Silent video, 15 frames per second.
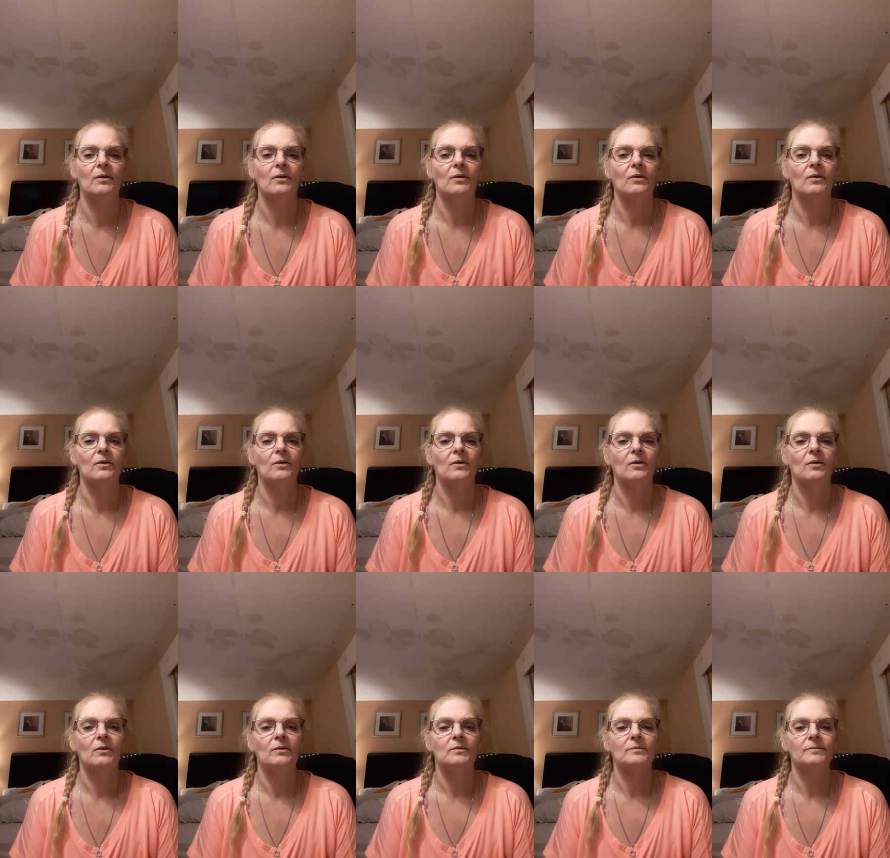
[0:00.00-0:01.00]

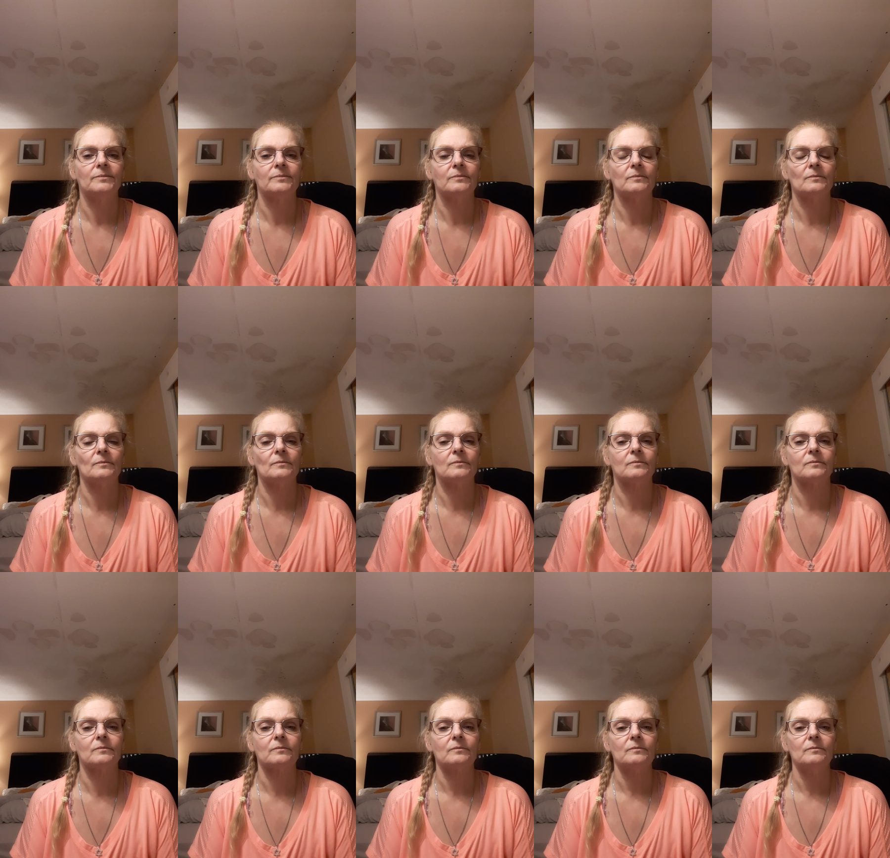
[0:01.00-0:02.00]

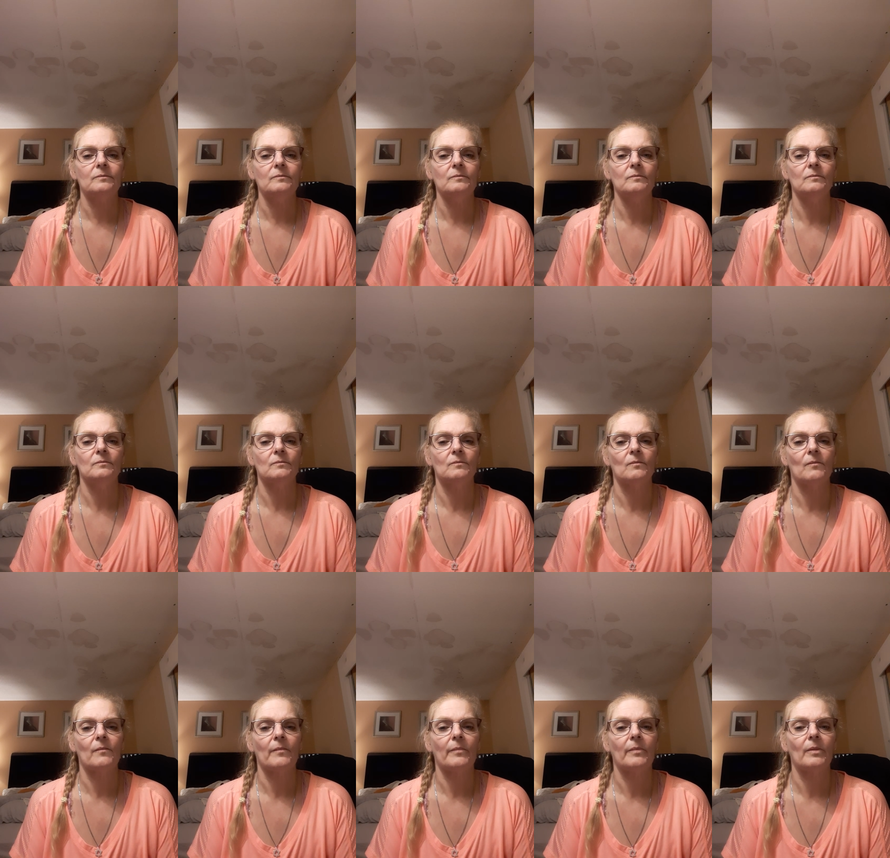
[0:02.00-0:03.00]

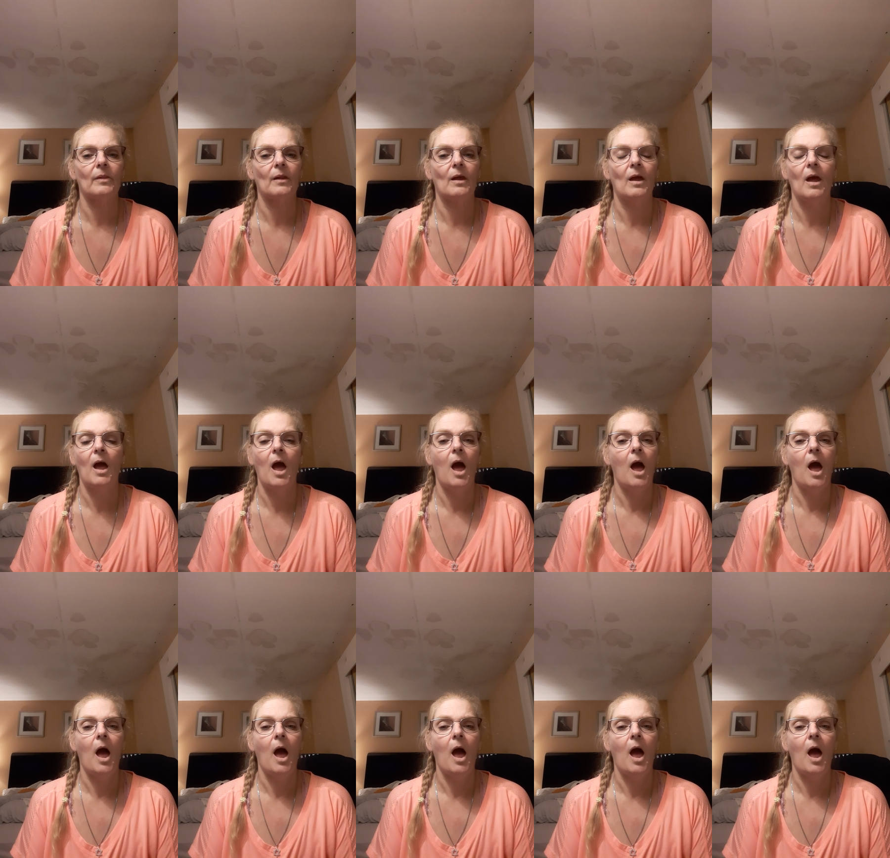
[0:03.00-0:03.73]
(silence)